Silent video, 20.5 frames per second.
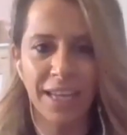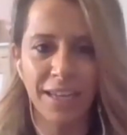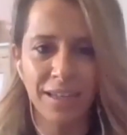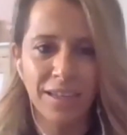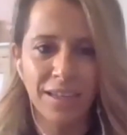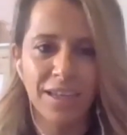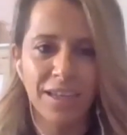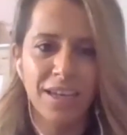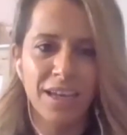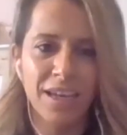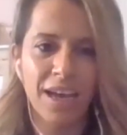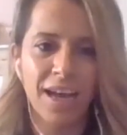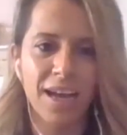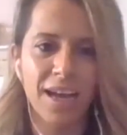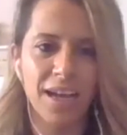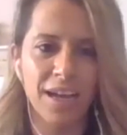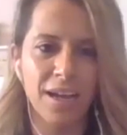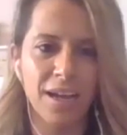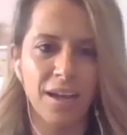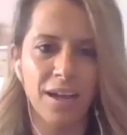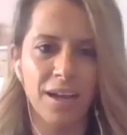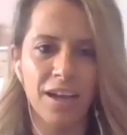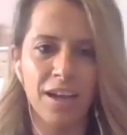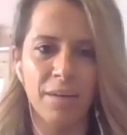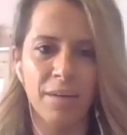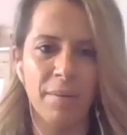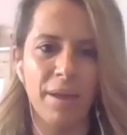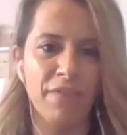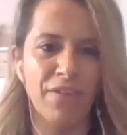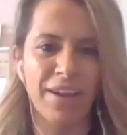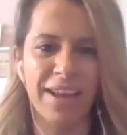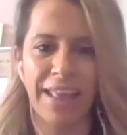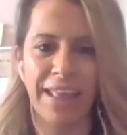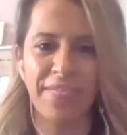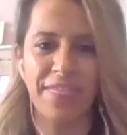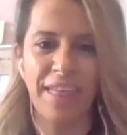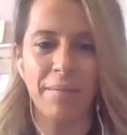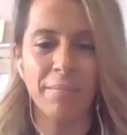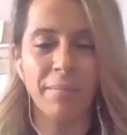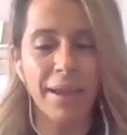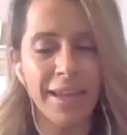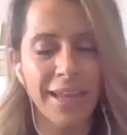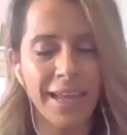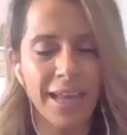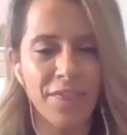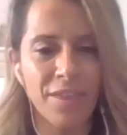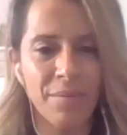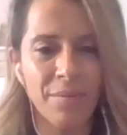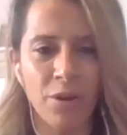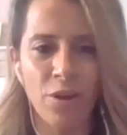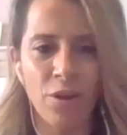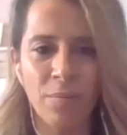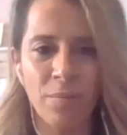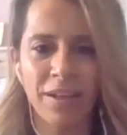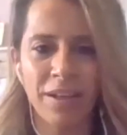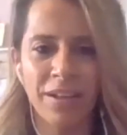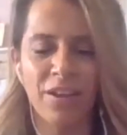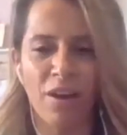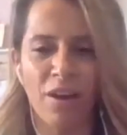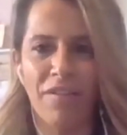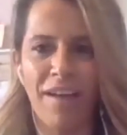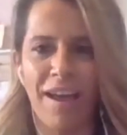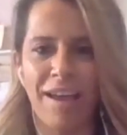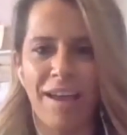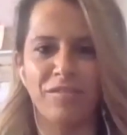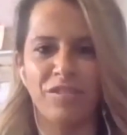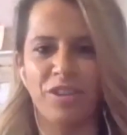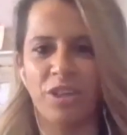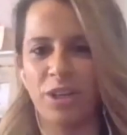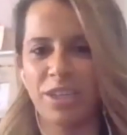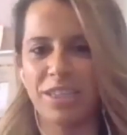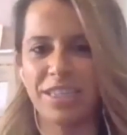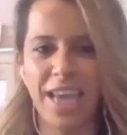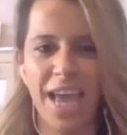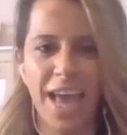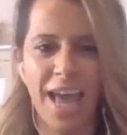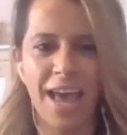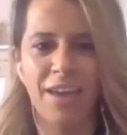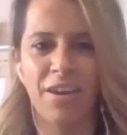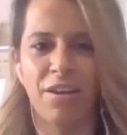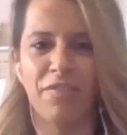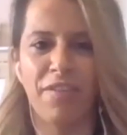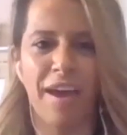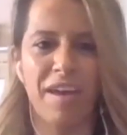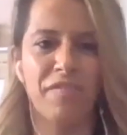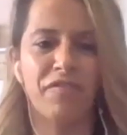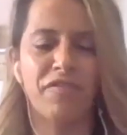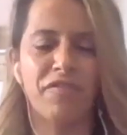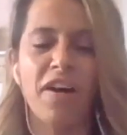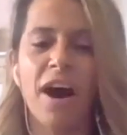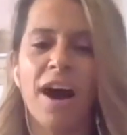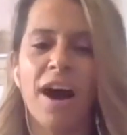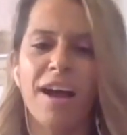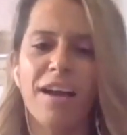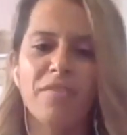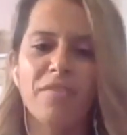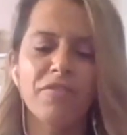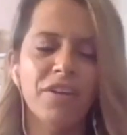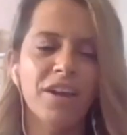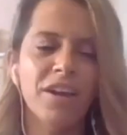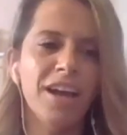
If I get that many at the moment, I've had 10, I've had 5,